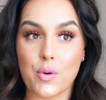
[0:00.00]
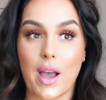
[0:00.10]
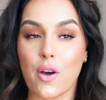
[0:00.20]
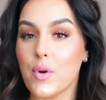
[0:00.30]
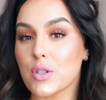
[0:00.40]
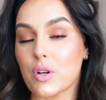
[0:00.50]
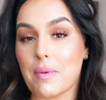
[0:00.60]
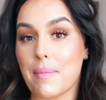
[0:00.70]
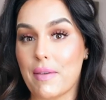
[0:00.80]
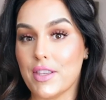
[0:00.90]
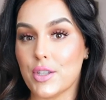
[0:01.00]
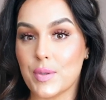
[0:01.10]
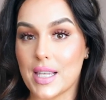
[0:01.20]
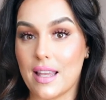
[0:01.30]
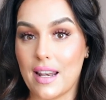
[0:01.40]
I always order my bathing
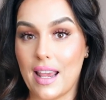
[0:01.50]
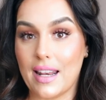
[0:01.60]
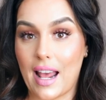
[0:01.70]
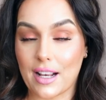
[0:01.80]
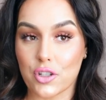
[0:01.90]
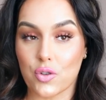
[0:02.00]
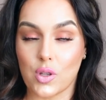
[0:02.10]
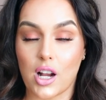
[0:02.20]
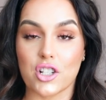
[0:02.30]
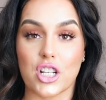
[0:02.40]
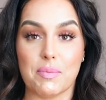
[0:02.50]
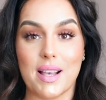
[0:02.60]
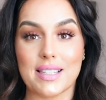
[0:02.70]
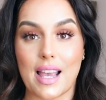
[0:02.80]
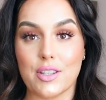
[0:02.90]
suits in, in extra large just
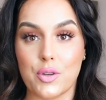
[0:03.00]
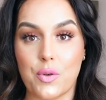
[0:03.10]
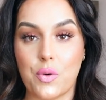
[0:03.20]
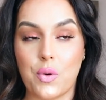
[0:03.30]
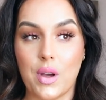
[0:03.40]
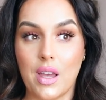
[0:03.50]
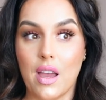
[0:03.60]
because I do